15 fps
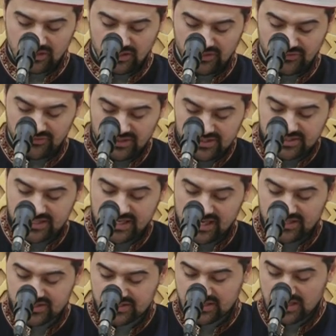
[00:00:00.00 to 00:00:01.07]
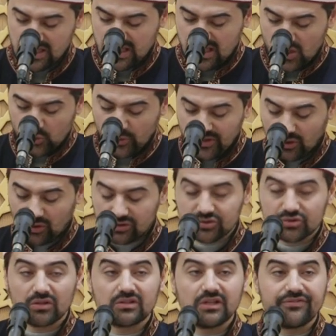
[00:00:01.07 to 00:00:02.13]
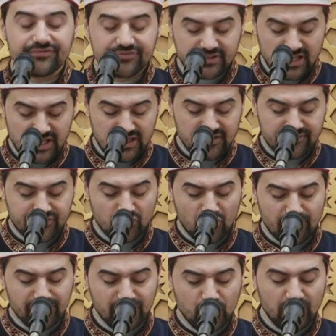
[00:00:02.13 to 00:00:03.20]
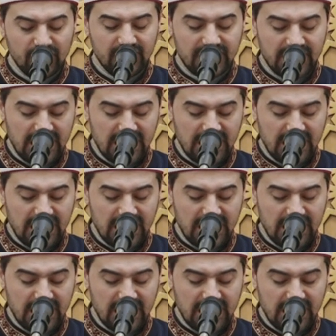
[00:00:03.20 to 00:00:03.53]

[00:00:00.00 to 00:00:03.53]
In this case, we also refrain from doing